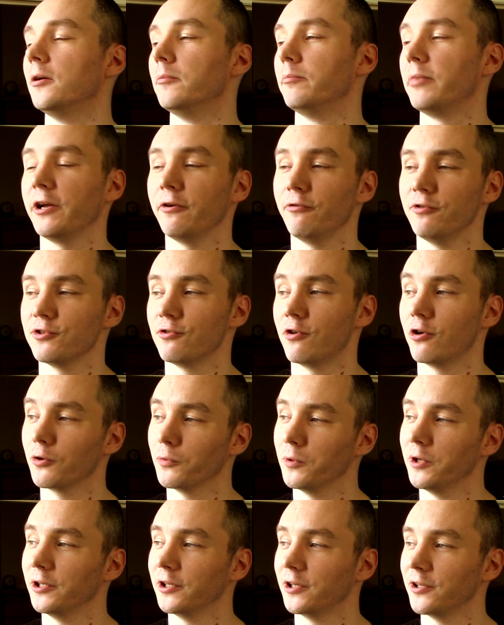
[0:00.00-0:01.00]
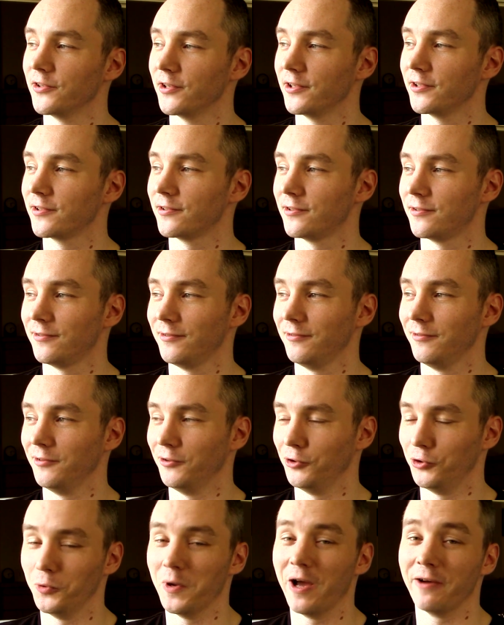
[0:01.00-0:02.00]
Binary is the wrong word because
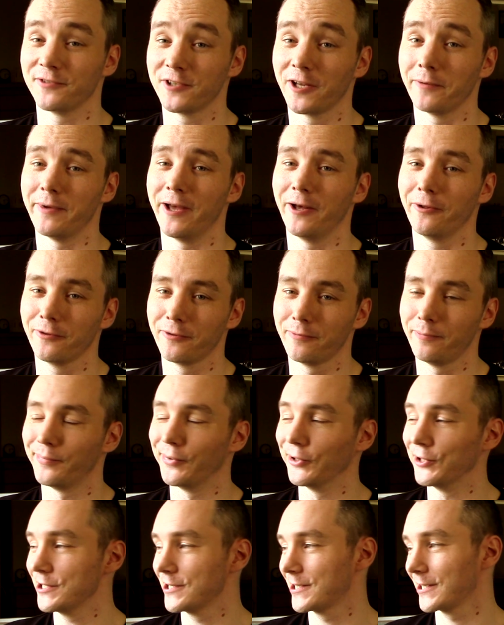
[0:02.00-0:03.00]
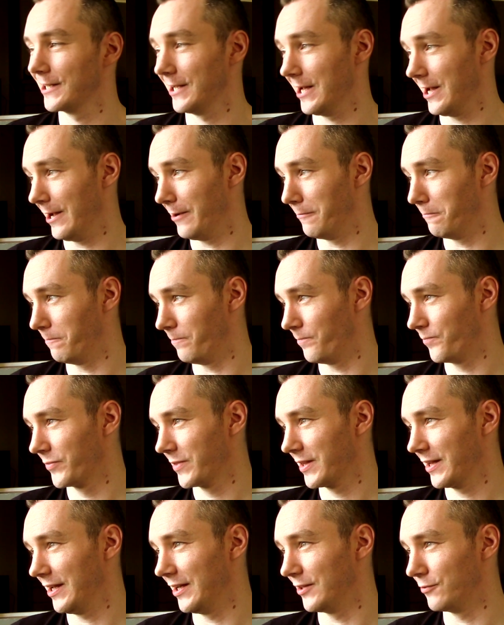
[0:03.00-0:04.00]
you do have some health, but
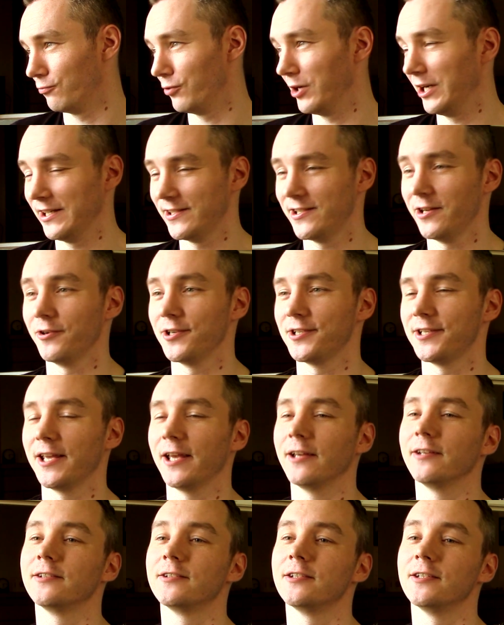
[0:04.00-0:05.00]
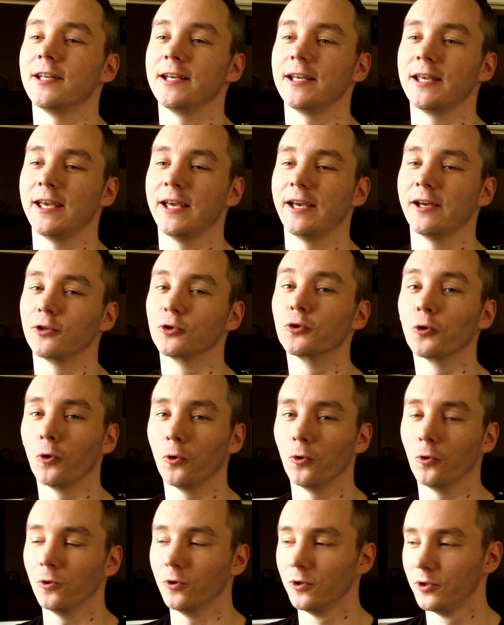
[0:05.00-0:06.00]
it's really serious to take a hit at
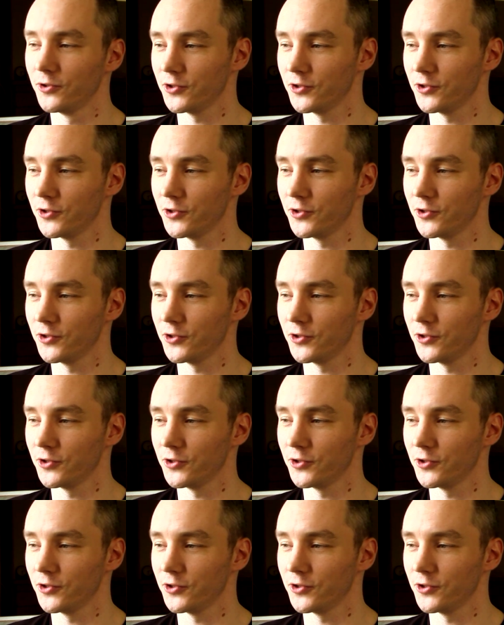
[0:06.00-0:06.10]
all.